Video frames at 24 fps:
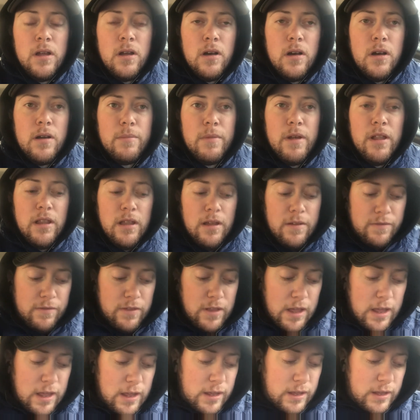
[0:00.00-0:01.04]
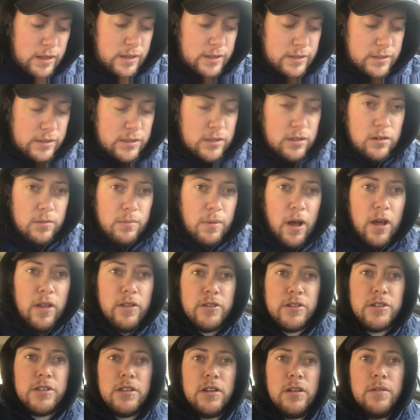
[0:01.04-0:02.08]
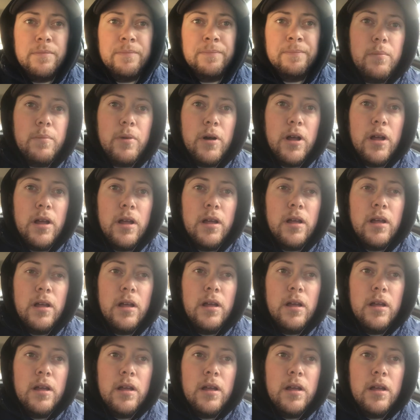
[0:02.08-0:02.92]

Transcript: on my left leg is still bothersome, but